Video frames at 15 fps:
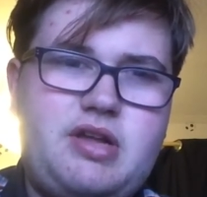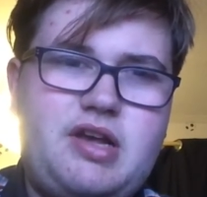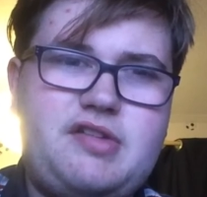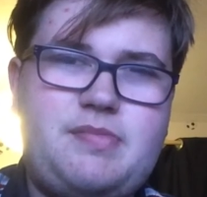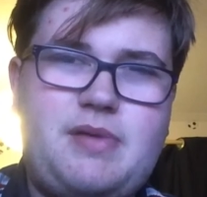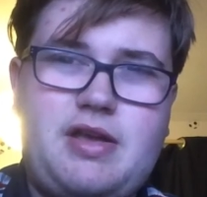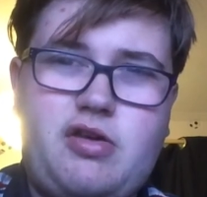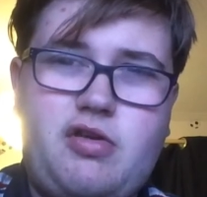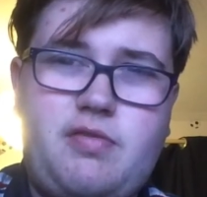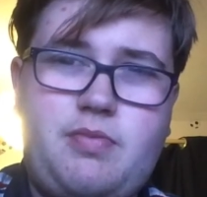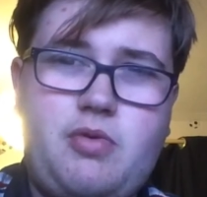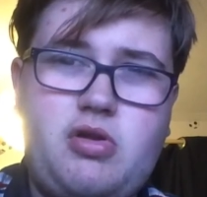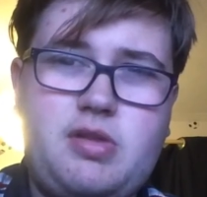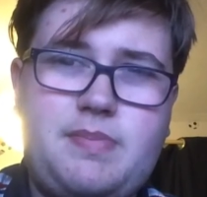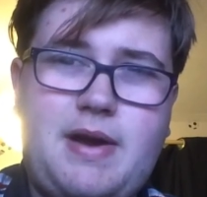likes to play
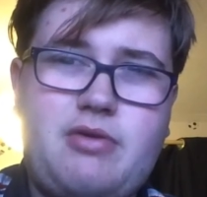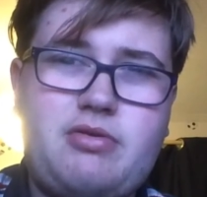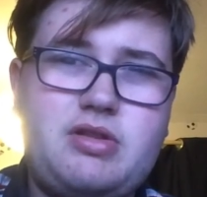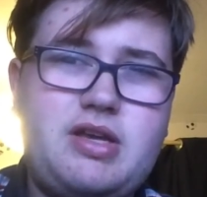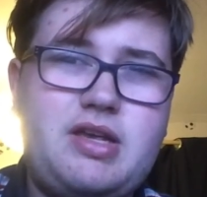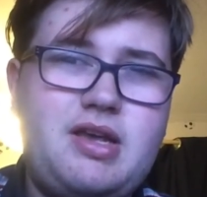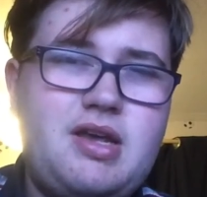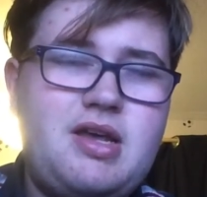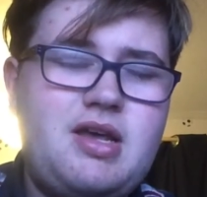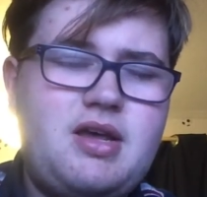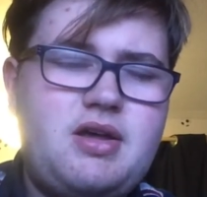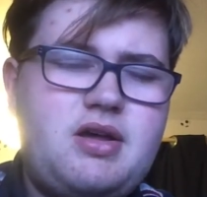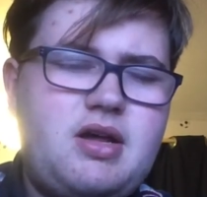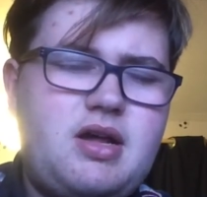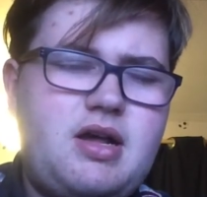hoofball apparently,
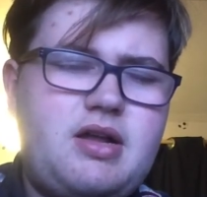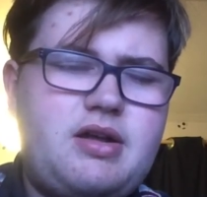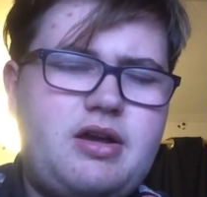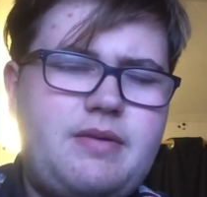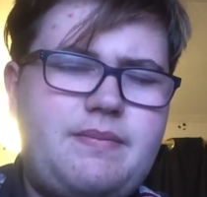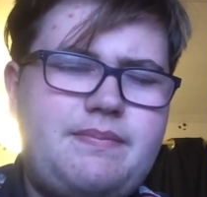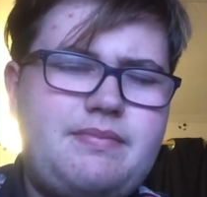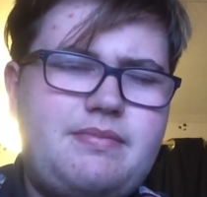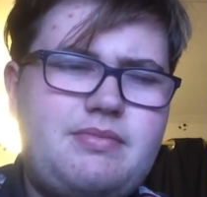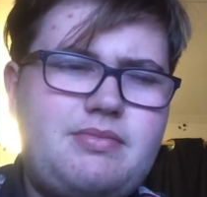and um,